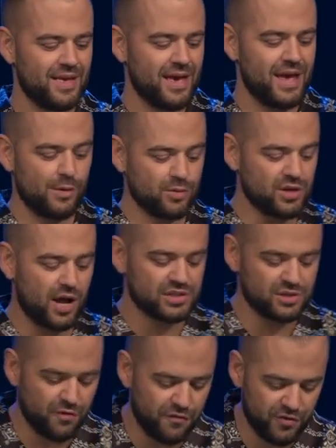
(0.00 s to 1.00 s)
And it was
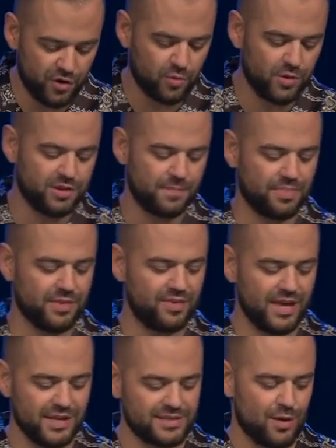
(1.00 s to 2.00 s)
also filled with
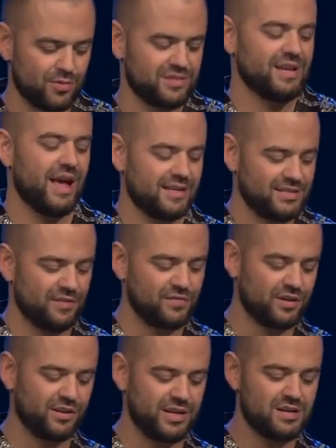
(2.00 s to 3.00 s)
things that were
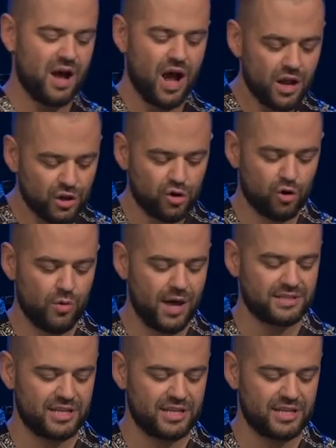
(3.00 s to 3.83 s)
scientifically not correct.